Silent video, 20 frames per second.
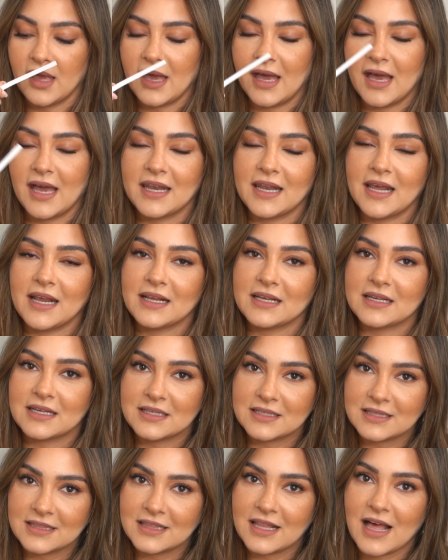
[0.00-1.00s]
And I
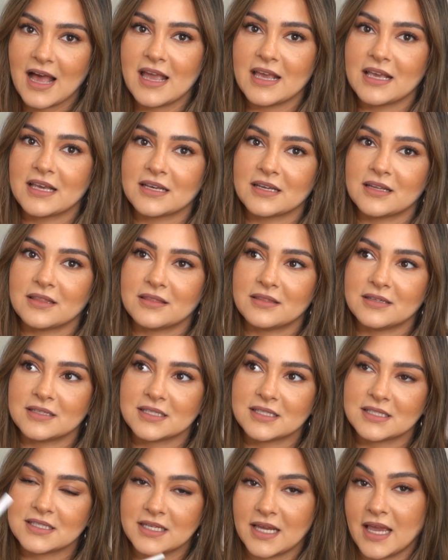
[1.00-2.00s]
like
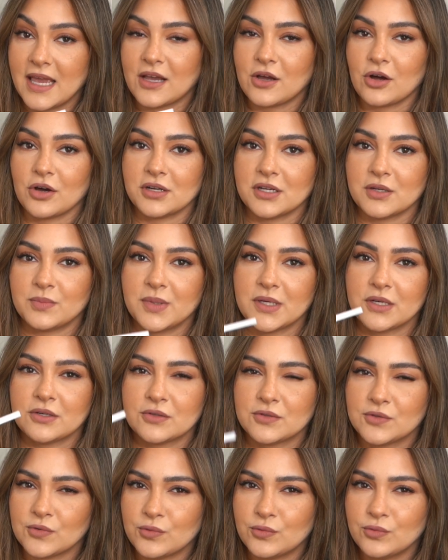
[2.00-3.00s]
this take on it,
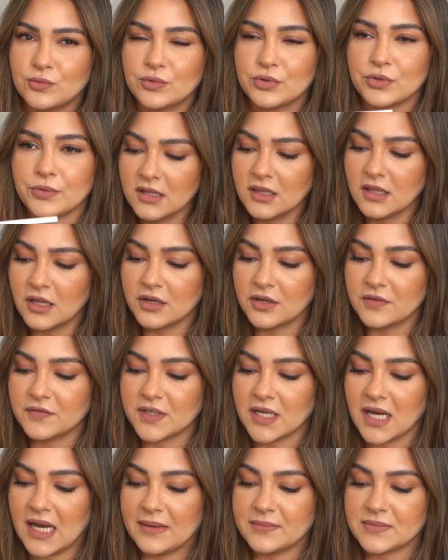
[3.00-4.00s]
because oud a lot of
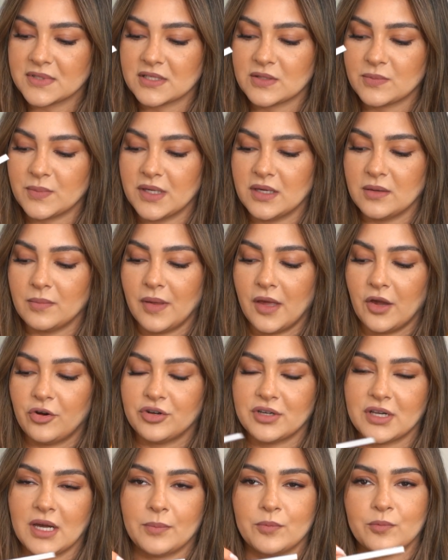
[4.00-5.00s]
times is being
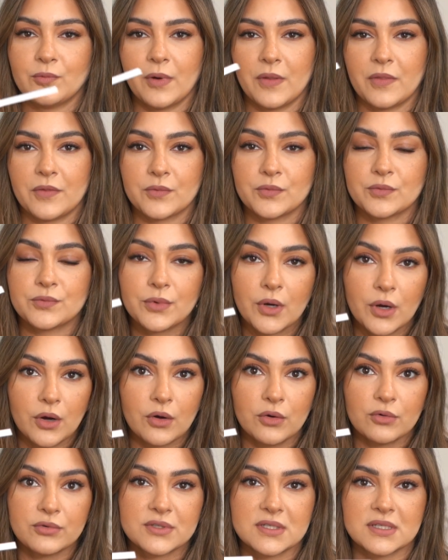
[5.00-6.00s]
paired up with
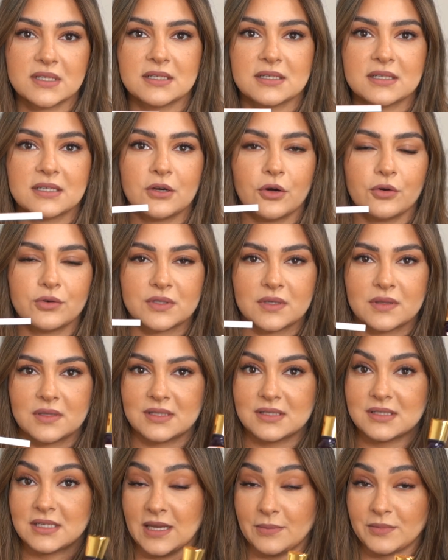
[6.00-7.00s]
rose, and it goes in the
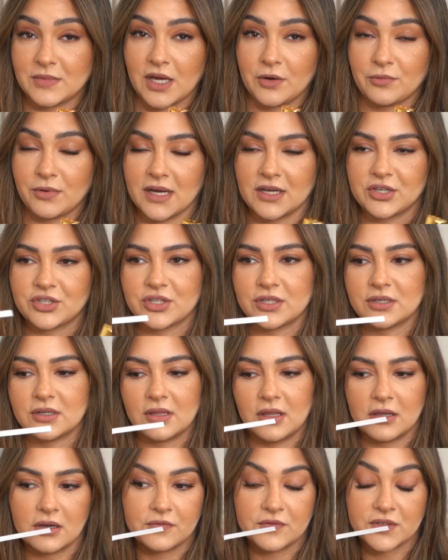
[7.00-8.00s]
same direction a
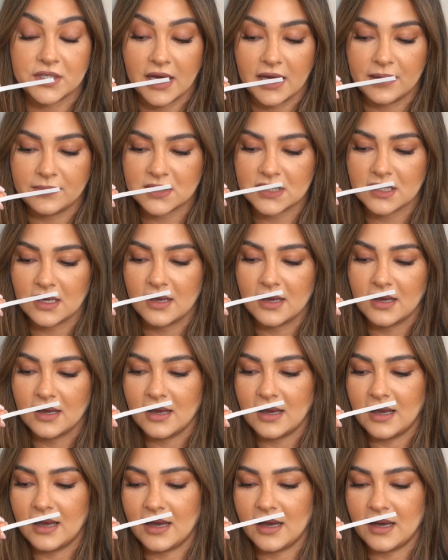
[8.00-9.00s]
lot of times.
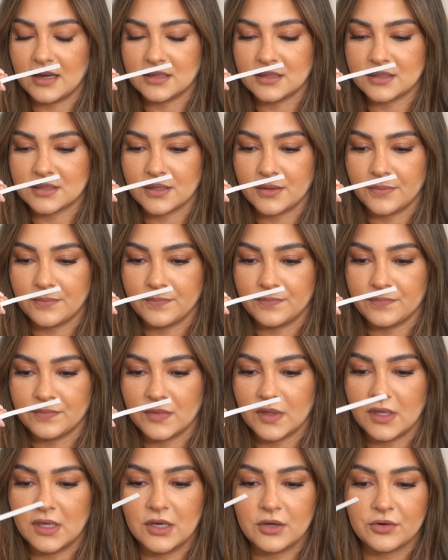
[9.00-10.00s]
And
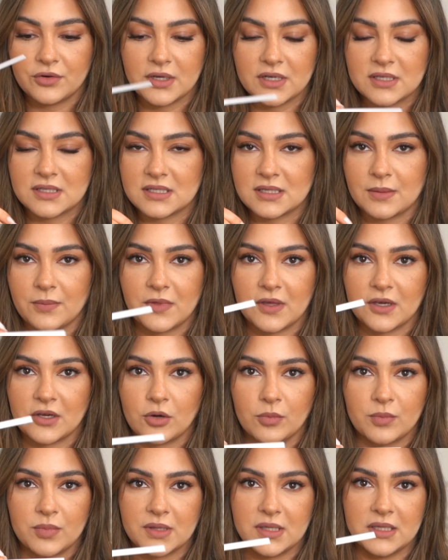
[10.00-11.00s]
here it's something
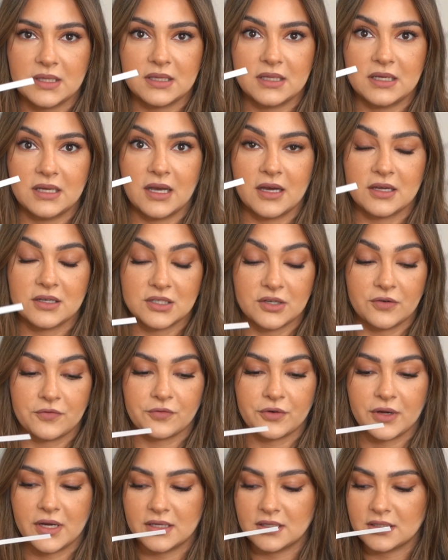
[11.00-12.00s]
completely
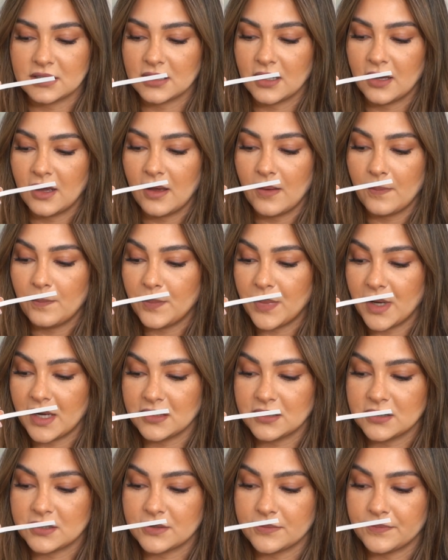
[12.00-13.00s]
different.
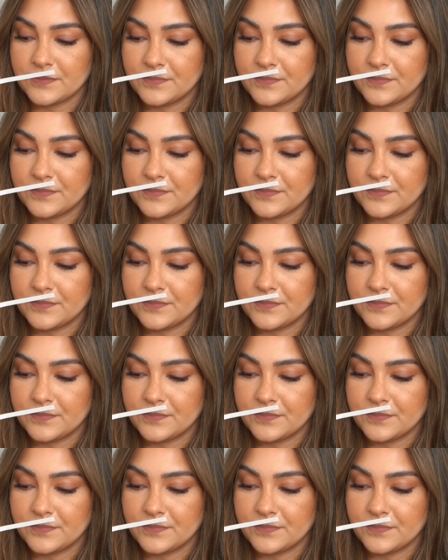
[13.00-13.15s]
But